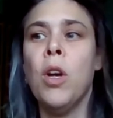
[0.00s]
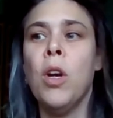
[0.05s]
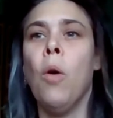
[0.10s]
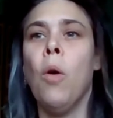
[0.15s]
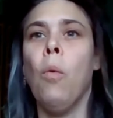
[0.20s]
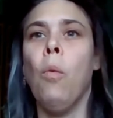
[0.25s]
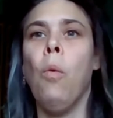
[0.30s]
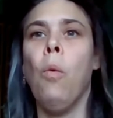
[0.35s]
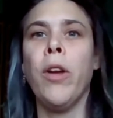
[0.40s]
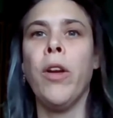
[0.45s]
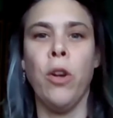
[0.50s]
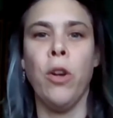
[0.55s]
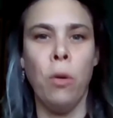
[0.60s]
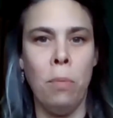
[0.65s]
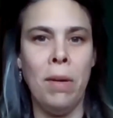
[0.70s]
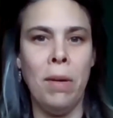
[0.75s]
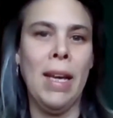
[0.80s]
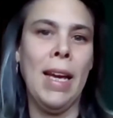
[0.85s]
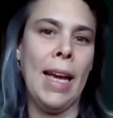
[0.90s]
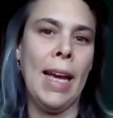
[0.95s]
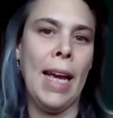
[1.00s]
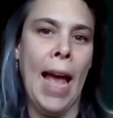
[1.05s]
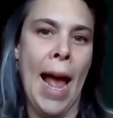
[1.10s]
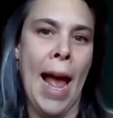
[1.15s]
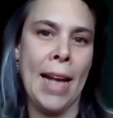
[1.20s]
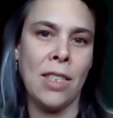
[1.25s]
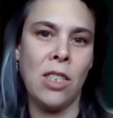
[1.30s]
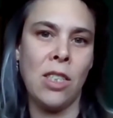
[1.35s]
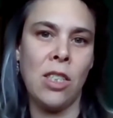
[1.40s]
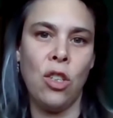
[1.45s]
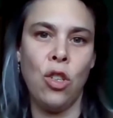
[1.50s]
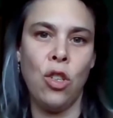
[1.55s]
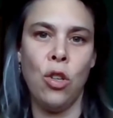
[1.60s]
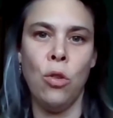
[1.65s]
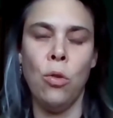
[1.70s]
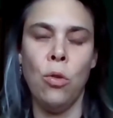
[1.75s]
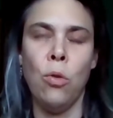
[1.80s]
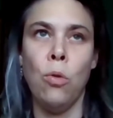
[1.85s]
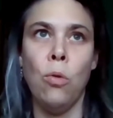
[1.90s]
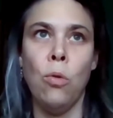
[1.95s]
what you're being asked
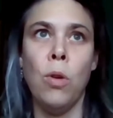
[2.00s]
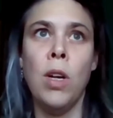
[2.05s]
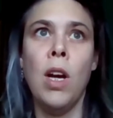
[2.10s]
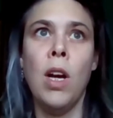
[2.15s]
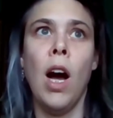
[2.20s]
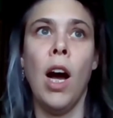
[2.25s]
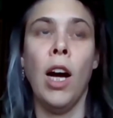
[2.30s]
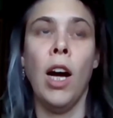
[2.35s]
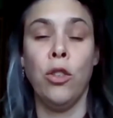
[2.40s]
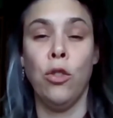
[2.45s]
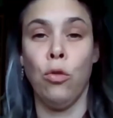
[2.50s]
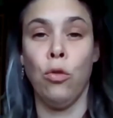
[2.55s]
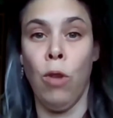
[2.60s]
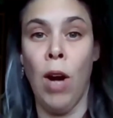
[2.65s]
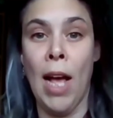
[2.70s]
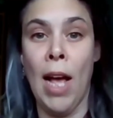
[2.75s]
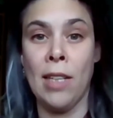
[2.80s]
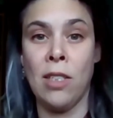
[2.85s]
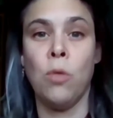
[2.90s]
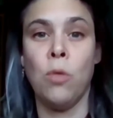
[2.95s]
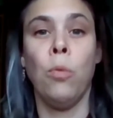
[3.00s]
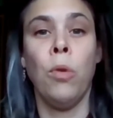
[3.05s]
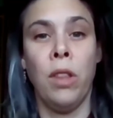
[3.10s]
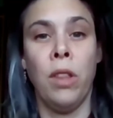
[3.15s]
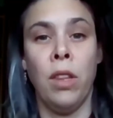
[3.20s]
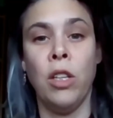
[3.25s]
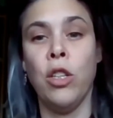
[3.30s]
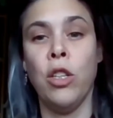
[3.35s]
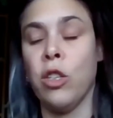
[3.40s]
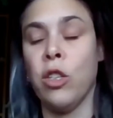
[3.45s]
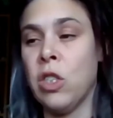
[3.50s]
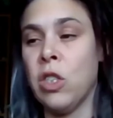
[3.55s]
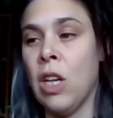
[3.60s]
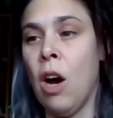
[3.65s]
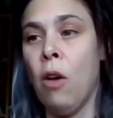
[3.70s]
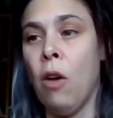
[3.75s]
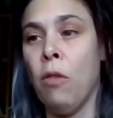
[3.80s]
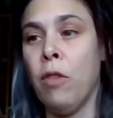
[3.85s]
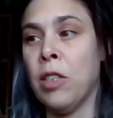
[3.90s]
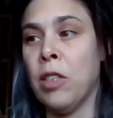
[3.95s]
to address within
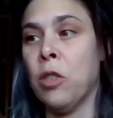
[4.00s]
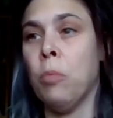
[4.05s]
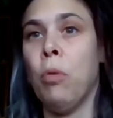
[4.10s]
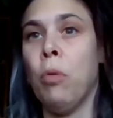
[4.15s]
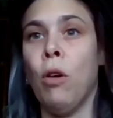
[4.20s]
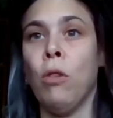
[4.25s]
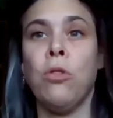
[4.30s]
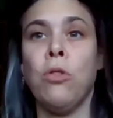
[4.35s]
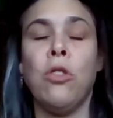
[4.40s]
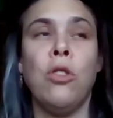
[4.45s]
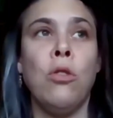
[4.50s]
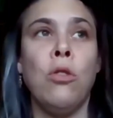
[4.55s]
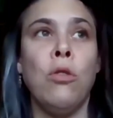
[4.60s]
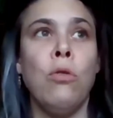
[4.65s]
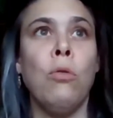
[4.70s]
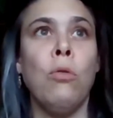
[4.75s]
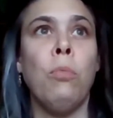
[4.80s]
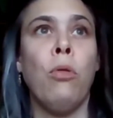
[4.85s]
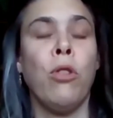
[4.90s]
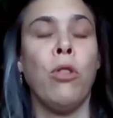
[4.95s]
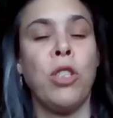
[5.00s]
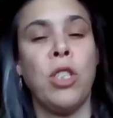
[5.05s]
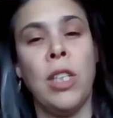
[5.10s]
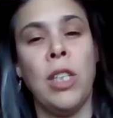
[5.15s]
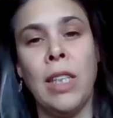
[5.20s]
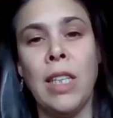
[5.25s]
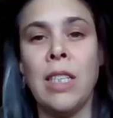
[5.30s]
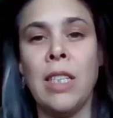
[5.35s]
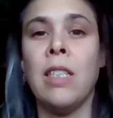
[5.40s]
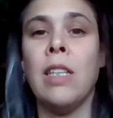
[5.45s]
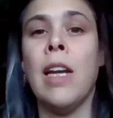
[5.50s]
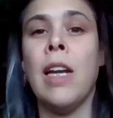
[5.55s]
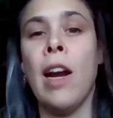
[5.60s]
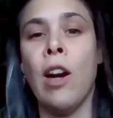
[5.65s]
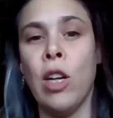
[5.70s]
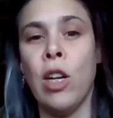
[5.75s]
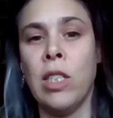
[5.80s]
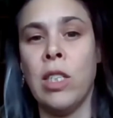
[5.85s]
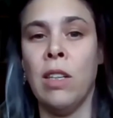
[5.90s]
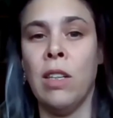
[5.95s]
yourself, as opposed to pushing this
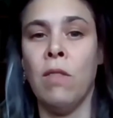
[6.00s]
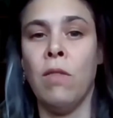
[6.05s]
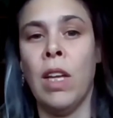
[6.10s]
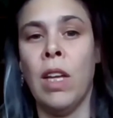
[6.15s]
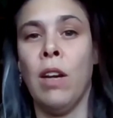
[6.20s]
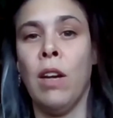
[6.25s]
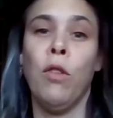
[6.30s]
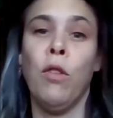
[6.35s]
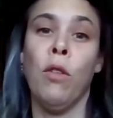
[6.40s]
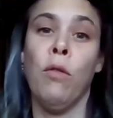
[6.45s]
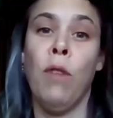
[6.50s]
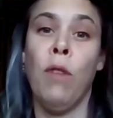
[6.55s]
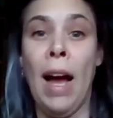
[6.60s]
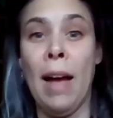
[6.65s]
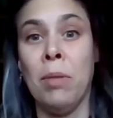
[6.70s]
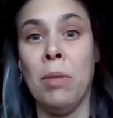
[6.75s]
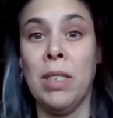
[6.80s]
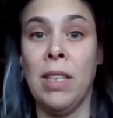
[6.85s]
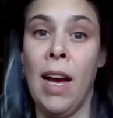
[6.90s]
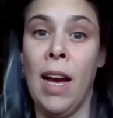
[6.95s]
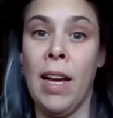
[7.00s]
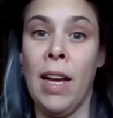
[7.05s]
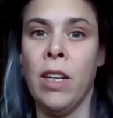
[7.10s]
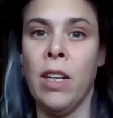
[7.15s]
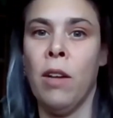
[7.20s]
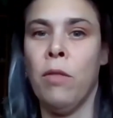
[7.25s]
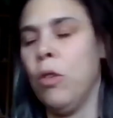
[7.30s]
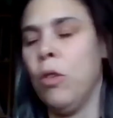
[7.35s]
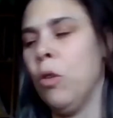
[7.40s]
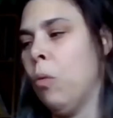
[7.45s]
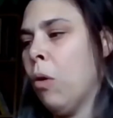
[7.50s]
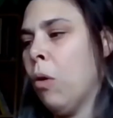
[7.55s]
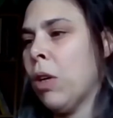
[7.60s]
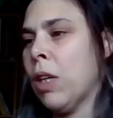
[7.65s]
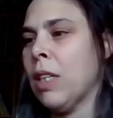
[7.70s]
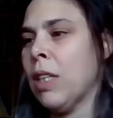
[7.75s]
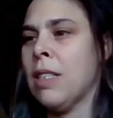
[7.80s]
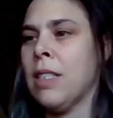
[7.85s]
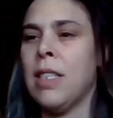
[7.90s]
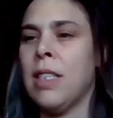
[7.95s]
narrative that if your vibe is high enough you won't
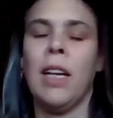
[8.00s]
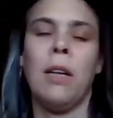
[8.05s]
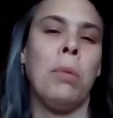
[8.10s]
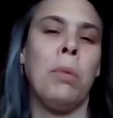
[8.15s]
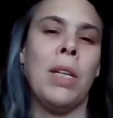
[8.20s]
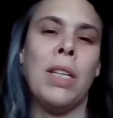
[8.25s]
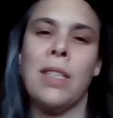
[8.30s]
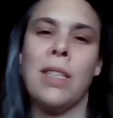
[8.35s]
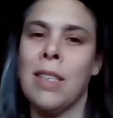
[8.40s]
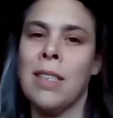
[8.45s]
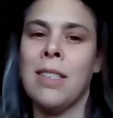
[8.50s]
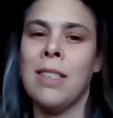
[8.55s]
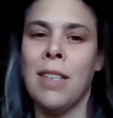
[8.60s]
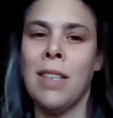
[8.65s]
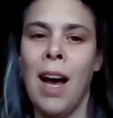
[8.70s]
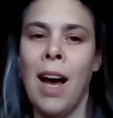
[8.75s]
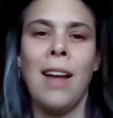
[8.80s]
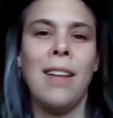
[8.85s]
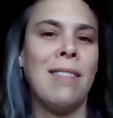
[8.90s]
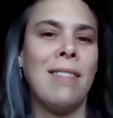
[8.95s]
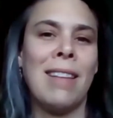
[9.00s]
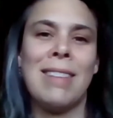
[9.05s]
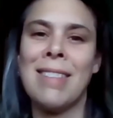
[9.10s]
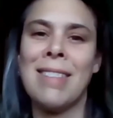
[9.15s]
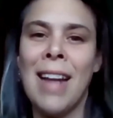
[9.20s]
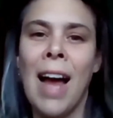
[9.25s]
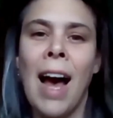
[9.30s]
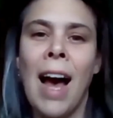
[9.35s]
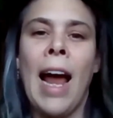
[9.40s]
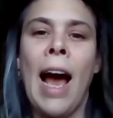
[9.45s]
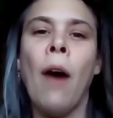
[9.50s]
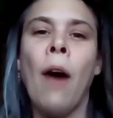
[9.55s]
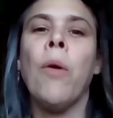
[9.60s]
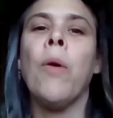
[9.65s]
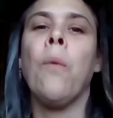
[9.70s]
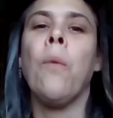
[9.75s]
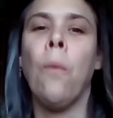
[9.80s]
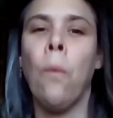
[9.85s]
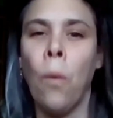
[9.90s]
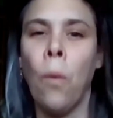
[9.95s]
get sick, because that's not how it
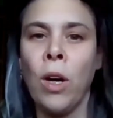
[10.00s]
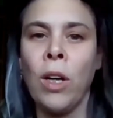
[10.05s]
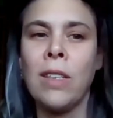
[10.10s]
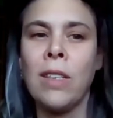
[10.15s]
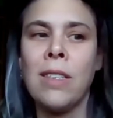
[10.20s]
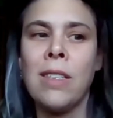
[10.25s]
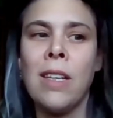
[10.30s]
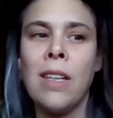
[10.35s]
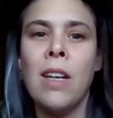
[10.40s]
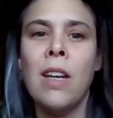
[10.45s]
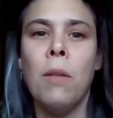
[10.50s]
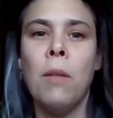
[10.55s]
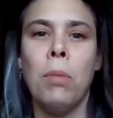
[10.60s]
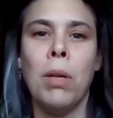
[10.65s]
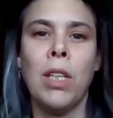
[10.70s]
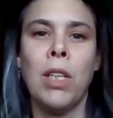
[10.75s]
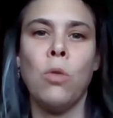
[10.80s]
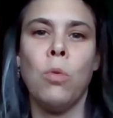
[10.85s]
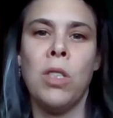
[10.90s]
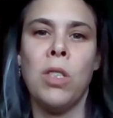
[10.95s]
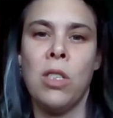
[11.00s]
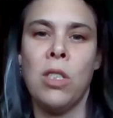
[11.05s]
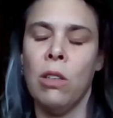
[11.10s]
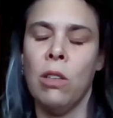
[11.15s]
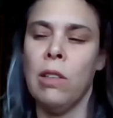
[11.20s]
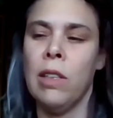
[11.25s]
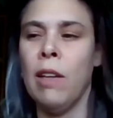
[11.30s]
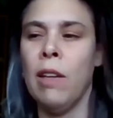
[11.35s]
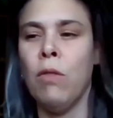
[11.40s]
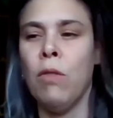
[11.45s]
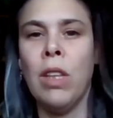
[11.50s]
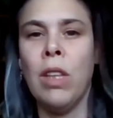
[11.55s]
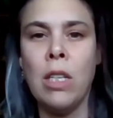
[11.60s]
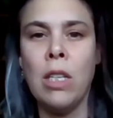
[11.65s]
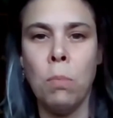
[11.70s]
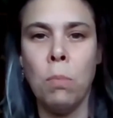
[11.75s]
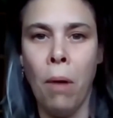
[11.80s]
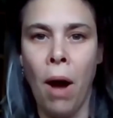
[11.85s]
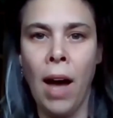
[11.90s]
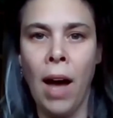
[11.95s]
works. Because we still live in these
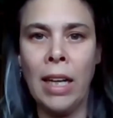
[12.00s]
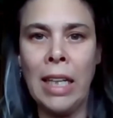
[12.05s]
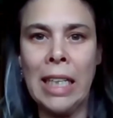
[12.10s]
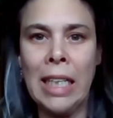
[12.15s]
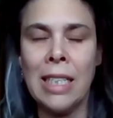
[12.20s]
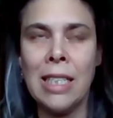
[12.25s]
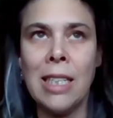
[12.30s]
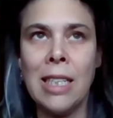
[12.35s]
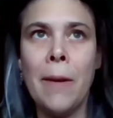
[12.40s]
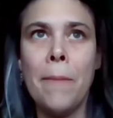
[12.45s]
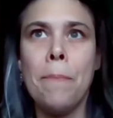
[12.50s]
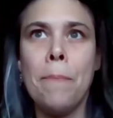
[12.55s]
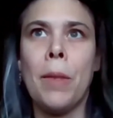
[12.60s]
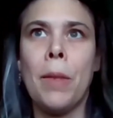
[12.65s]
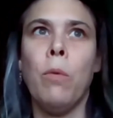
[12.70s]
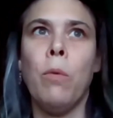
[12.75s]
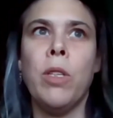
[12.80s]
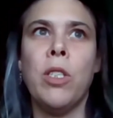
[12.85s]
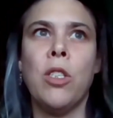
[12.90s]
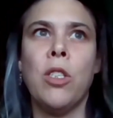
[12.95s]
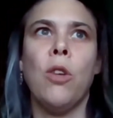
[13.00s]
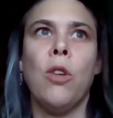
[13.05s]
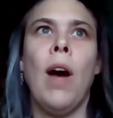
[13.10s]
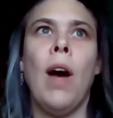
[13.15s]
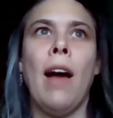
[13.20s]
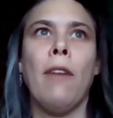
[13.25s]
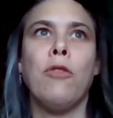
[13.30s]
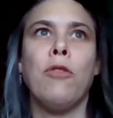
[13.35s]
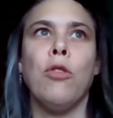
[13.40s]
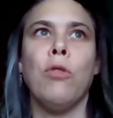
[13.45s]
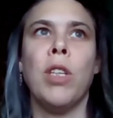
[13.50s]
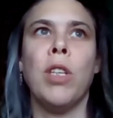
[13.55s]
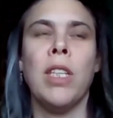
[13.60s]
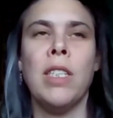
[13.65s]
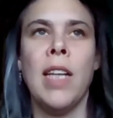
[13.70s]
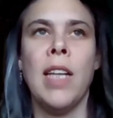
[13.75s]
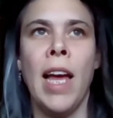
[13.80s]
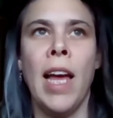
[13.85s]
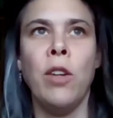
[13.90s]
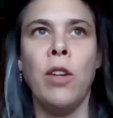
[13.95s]
bodies, and we still have to
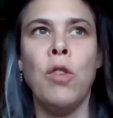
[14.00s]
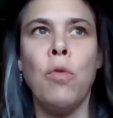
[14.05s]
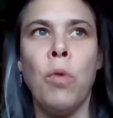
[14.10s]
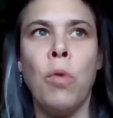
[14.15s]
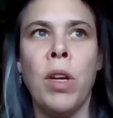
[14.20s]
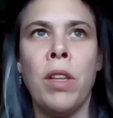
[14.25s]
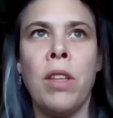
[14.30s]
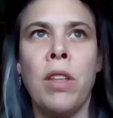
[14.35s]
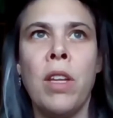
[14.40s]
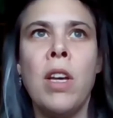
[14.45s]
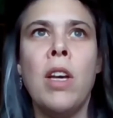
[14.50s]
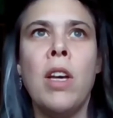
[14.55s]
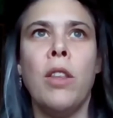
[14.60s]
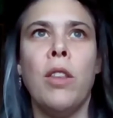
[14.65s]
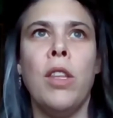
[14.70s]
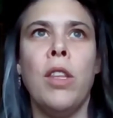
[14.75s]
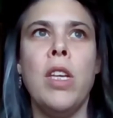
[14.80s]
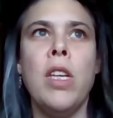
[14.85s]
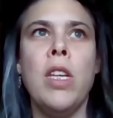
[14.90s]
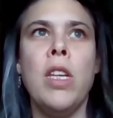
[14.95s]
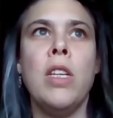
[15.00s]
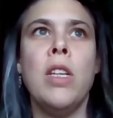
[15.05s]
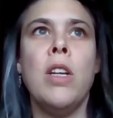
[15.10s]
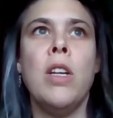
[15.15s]
contend with the